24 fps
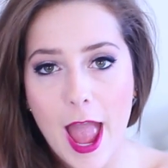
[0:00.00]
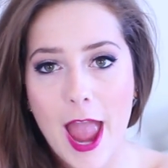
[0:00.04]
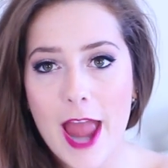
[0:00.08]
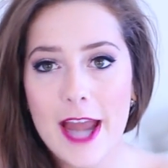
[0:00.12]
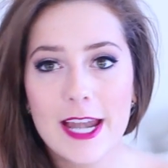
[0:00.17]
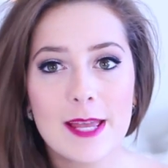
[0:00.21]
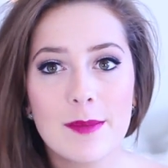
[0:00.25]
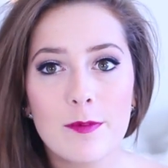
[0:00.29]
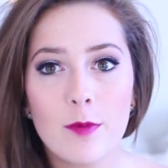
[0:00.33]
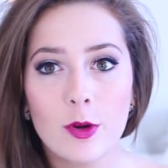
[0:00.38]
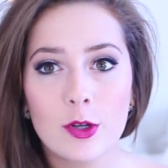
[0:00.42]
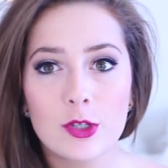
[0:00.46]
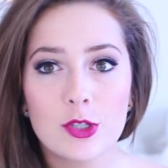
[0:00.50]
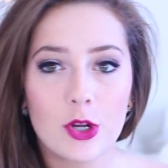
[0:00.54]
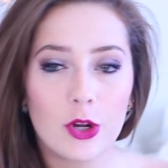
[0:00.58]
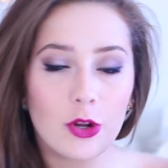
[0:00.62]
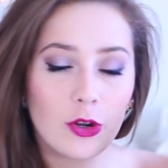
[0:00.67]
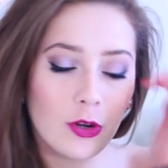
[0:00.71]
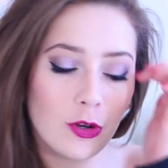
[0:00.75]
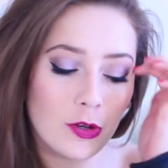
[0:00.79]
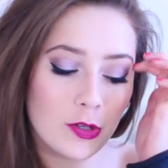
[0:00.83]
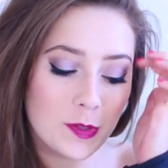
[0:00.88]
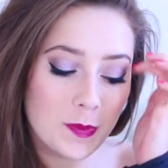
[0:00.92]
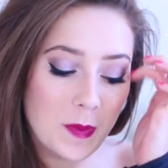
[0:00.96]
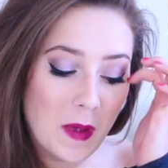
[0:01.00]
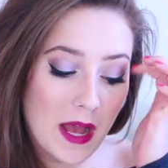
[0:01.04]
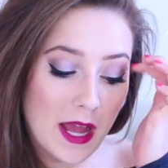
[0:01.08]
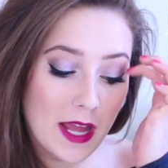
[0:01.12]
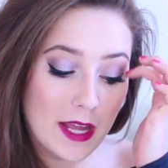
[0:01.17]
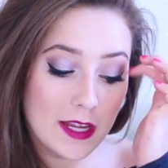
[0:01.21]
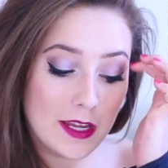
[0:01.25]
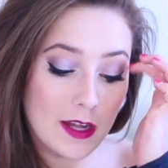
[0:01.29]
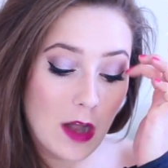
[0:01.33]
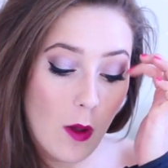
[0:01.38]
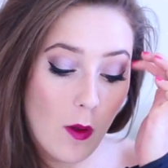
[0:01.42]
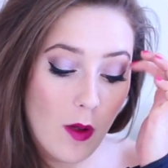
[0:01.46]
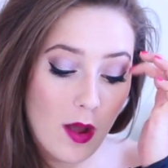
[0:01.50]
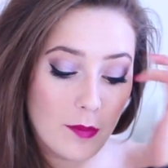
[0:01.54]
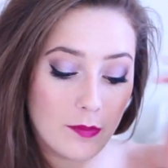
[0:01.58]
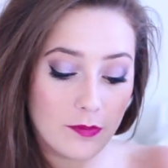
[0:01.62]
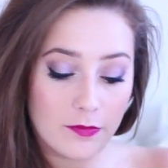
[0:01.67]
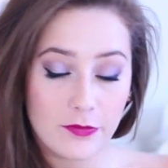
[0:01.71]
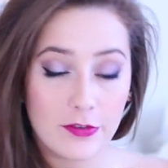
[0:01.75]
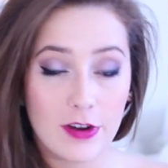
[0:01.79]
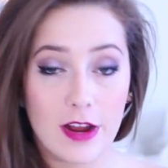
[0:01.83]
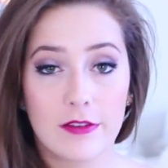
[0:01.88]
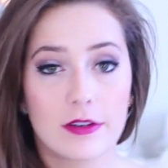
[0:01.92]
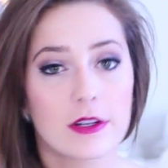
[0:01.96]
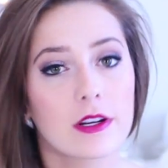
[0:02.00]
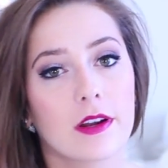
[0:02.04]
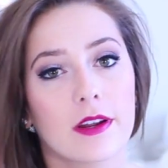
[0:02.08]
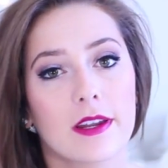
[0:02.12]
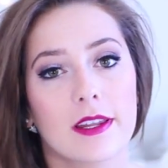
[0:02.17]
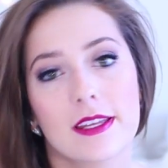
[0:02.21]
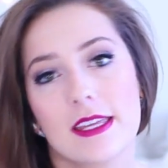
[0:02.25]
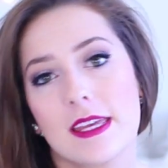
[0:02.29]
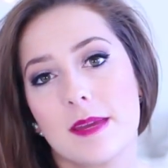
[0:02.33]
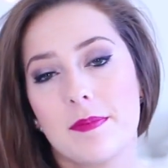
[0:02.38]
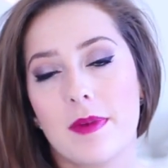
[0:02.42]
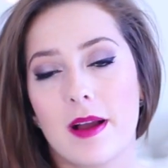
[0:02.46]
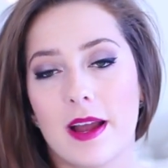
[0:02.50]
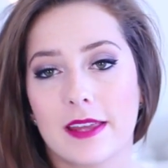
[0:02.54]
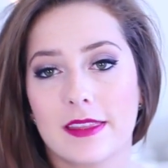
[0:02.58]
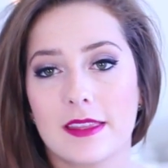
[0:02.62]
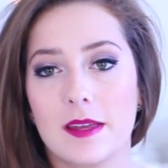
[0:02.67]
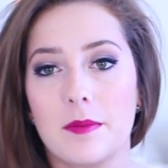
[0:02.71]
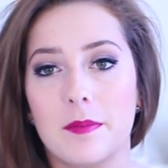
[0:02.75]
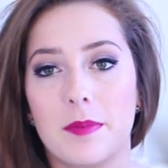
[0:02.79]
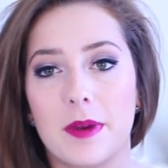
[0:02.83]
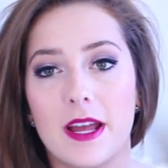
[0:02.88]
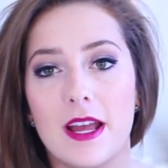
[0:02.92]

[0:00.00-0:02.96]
any more journals, but you know, I'm forever gonna keep buying them.